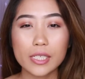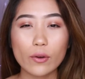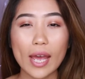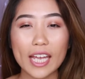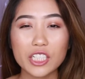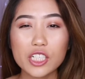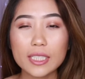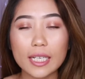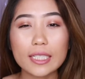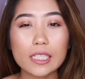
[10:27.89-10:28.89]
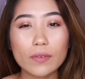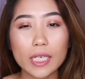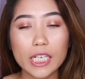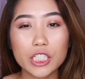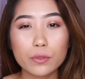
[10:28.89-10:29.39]
So I actually think this
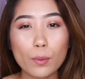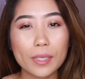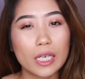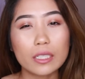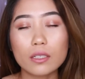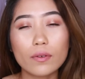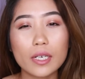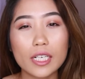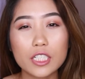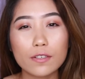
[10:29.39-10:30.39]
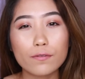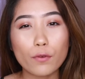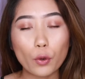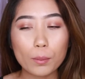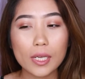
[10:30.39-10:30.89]
foundation will be a good foundation
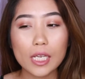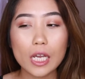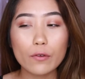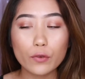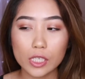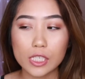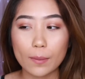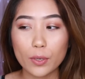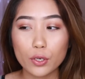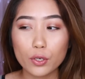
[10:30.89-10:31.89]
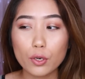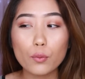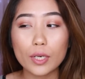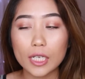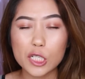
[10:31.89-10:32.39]
for me for the summer
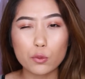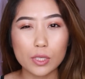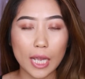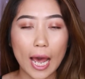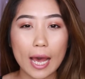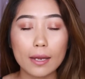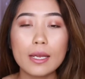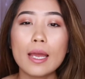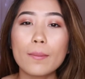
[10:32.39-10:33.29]
when it gets really hot,